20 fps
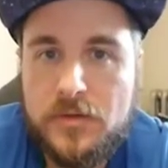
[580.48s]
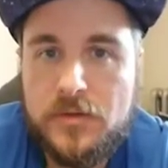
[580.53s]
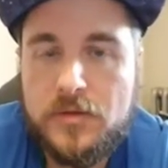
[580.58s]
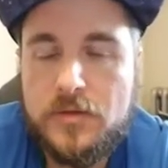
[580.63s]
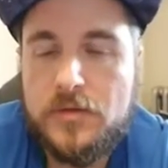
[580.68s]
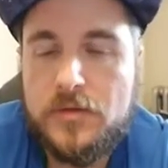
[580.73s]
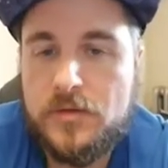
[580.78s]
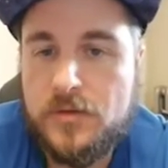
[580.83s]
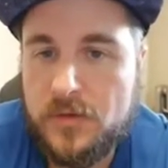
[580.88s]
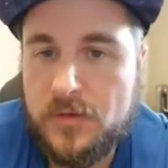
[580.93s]

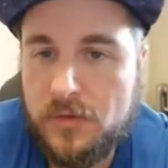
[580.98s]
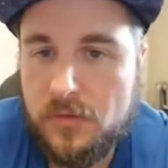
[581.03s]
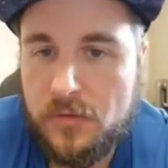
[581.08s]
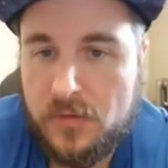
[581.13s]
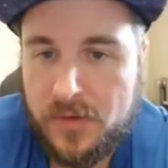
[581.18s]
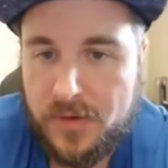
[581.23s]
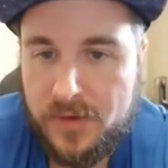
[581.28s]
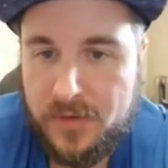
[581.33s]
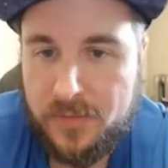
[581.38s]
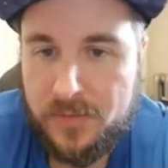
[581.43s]
You're
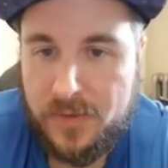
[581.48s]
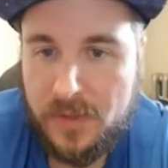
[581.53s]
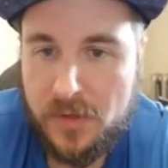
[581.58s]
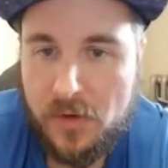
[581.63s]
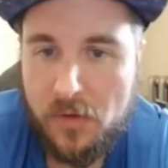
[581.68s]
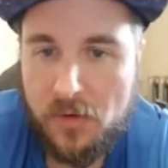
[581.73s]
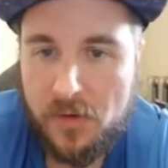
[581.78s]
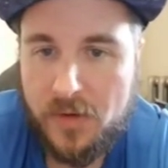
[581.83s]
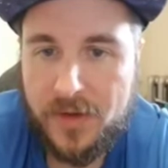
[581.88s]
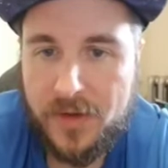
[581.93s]
going to be
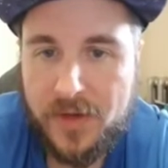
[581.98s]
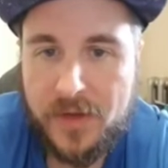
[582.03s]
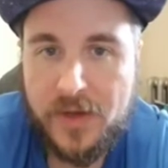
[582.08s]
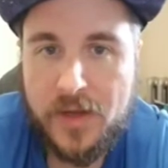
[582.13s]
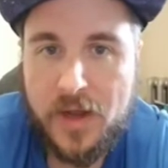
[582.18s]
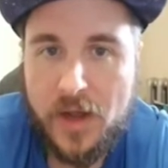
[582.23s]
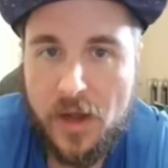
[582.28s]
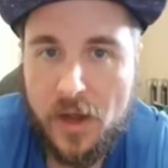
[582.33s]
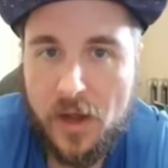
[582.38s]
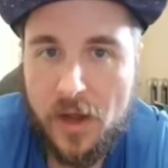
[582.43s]
holding
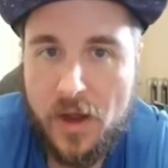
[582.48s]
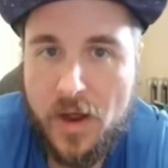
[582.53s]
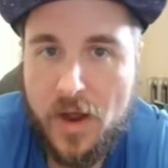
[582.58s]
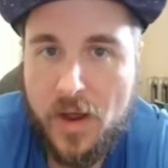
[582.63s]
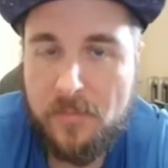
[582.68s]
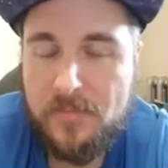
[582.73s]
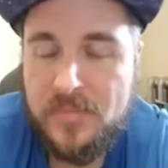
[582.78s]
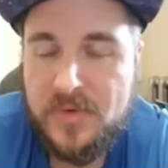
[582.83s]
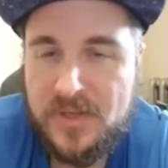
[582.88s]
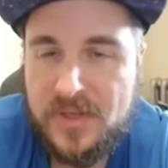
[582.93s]

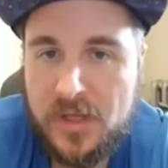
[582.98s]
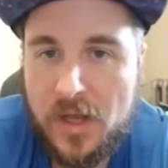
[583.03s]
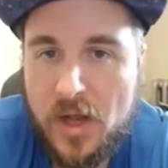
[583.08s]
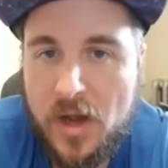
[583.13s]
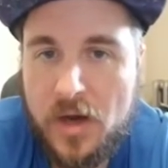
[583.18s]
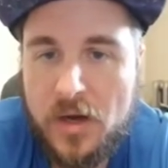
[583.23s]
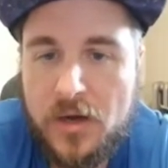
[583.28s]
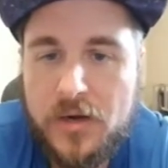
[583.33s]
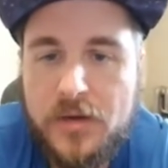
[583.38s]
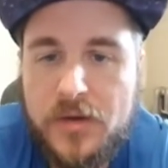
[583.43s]
empty
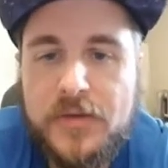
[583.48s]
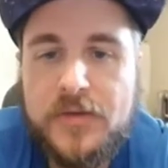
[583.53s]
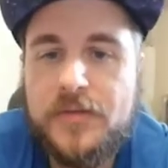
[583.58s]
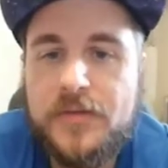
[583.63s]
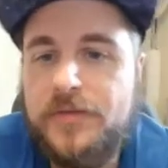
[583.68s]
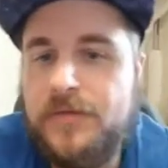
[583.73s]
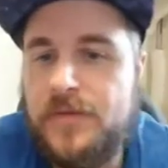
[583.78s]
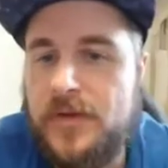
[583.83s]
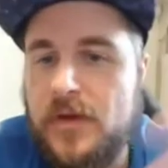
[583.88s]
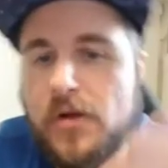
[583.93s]
lungs.
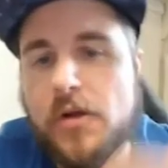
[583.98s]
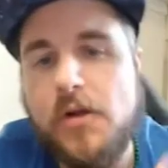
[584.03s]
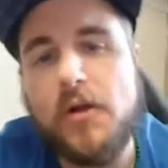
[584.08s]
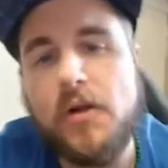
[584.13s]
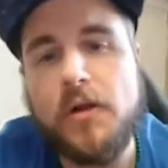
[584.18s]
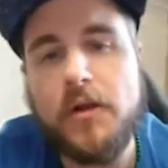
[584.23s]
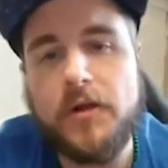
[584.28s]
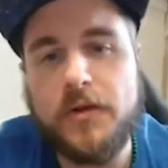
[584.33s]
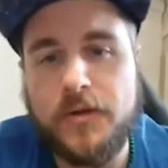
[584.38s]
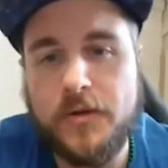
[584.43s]

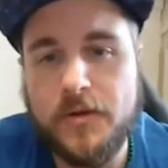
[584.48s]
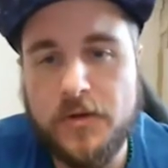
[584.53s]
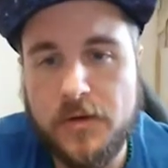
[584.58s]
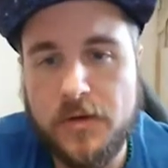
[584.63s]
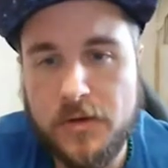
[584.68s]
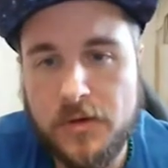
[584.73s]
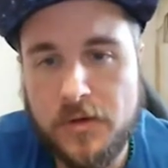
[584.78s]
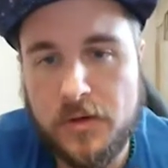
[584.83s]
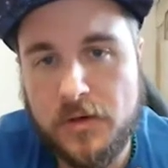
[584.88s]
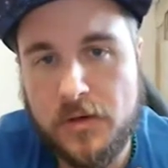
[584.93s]
Feel
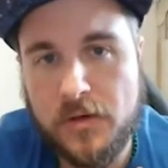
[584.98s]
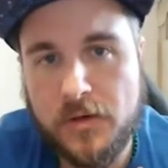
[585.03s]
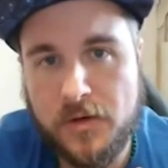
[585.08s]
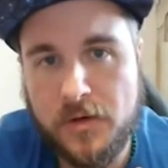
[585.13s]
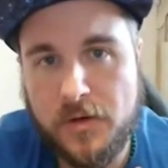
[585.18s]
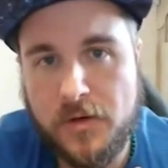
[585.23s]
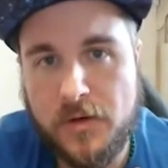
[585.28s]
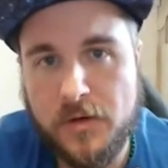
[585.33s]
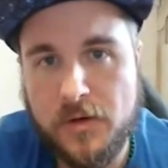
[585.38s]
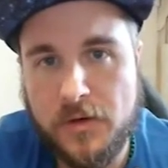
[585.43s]

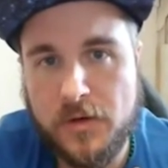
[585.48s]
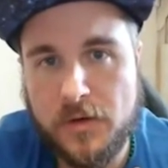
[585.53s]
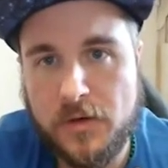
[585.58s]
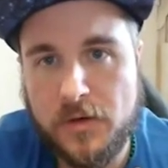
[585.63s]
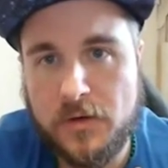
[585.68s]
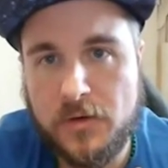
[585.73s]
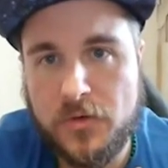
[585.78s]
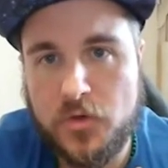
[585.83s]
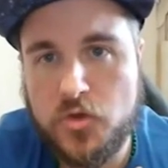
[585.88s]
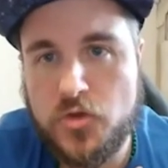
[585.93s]
your
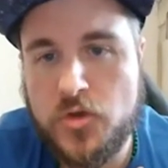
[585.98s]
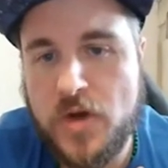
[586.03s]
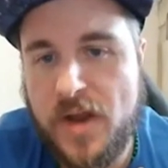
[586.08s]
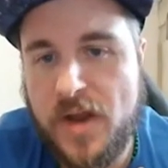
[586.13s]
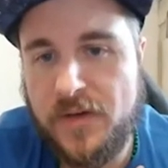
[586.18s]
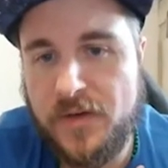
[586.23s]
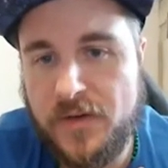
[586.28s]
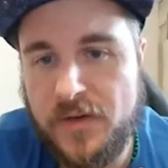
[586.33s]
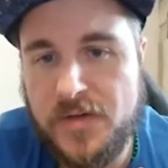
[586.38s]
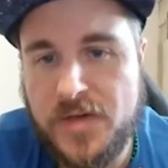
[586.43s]

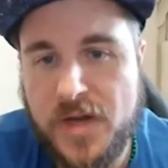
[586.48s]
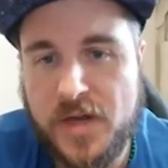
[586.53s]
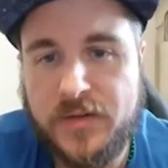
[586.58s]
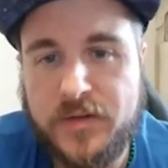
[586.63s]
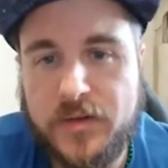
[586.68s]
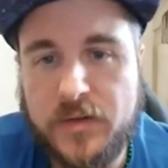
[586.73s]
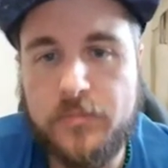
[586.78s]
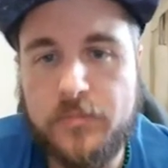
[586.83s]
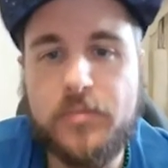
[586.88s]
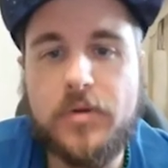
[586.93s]
chest
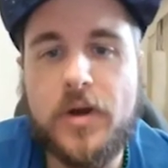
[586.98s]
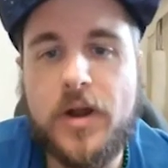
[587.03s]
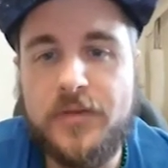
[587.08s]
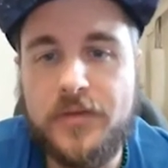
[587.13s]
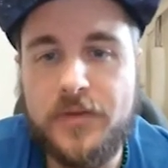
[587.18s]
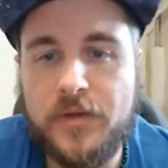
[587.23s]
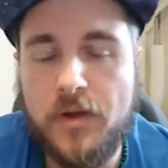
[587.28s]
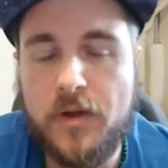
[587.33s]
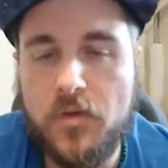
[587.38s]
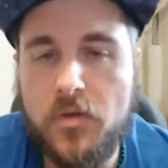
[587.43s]

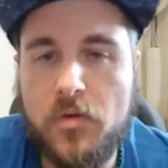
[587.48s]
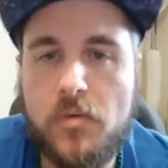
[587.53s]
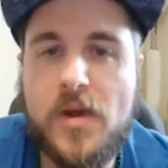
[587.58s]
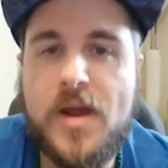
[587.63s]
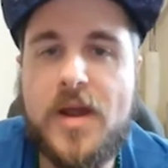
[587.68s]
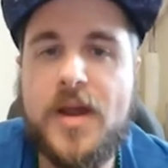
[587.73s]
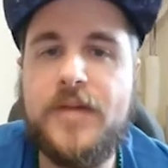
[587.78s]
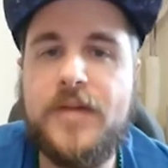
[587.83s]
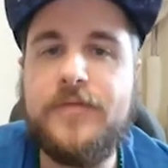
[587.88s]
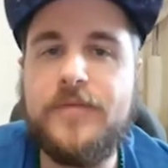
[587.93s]
compressed all the
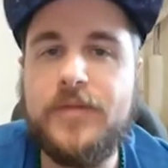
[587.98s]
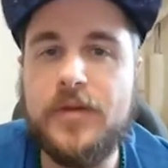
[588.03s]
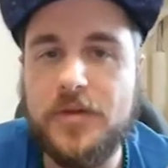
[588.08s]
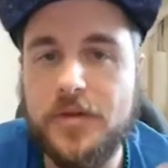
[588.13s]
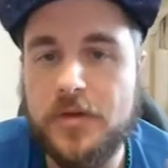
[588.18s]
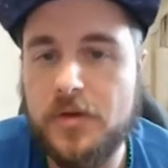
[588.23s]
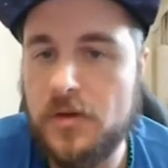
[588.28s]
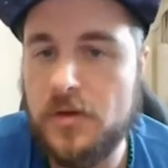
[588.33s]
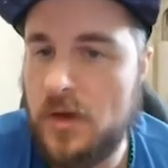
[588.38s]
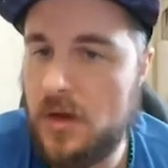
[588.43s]
way. Feel
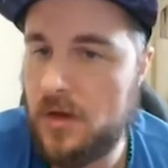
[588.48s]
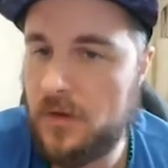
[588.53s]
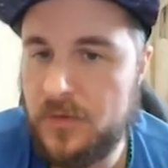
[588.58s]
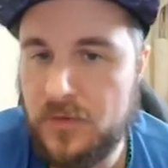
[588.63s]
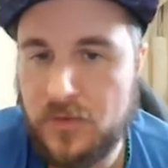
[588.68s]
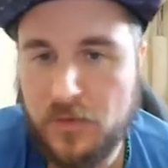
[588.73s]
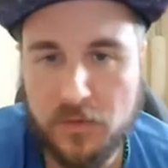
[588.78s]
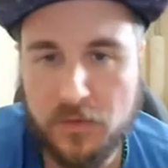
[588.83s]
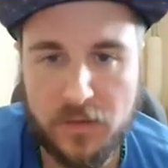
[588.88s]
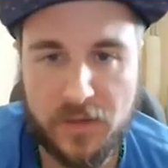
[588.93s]
your lungs
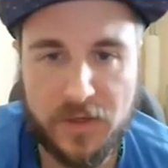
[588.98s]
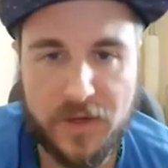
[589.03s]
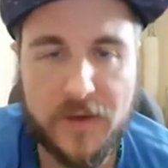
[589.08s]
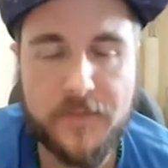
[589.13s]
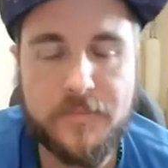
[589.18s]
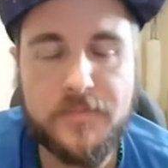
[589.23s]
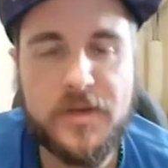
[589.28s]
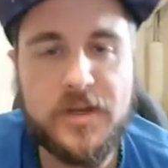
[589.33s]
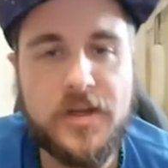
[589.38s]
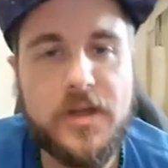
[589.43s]
totally
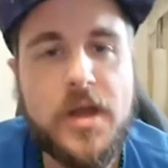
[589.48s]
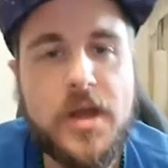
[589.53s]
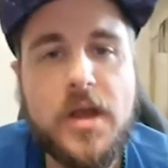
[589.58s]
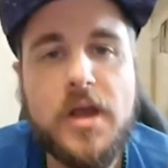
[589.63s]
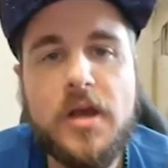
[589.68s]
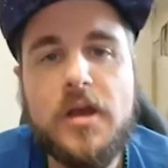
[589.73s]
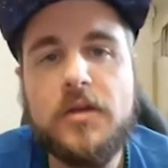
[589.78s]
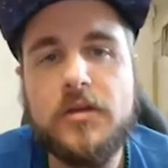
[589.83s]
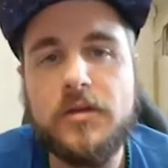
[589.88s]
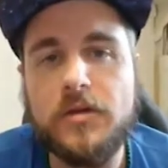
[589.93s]
empty.
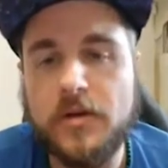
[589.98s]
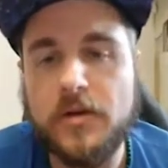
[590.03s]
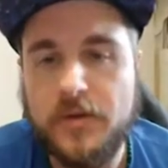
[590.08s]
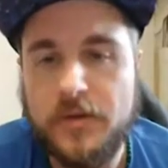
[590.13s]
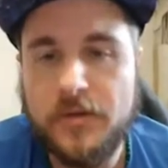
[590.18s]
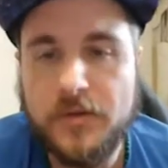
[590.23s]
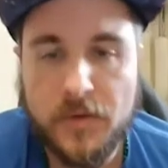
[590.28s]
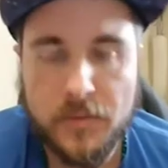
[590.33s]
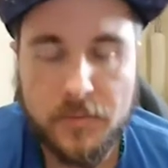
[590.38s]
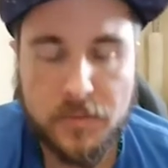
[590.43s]
You're going to
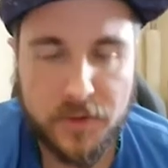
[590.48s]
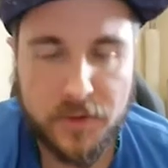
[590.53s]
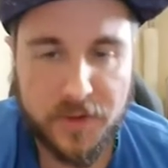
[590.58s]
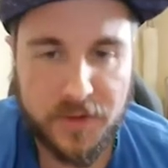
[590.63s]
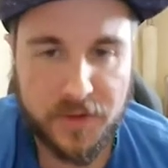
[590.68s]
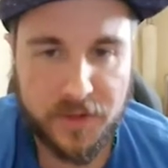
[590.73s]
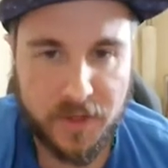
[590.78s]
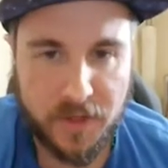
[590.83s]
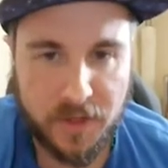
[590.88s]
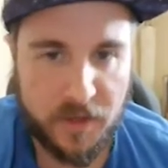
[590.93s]
start
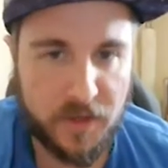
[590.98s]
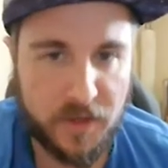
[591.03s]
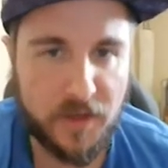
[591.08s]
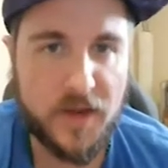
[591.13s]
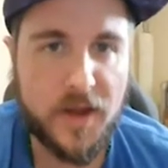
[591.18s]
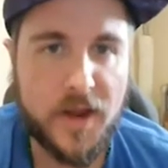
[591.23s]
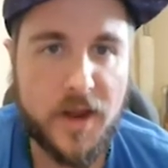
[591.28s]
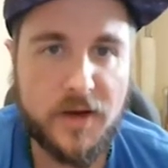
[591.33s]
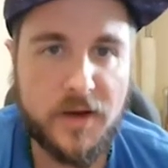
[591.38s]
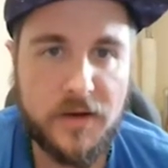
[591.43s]
breathing in
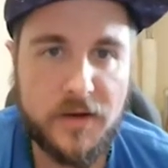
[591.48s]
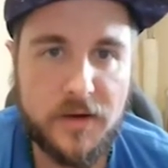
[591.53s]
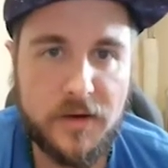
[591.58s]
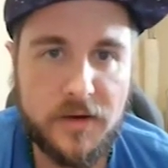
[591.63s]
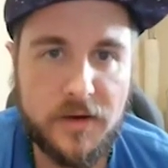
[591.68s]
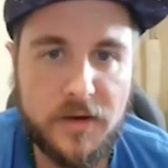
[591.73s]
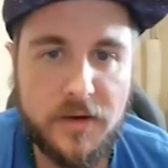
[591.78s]
again.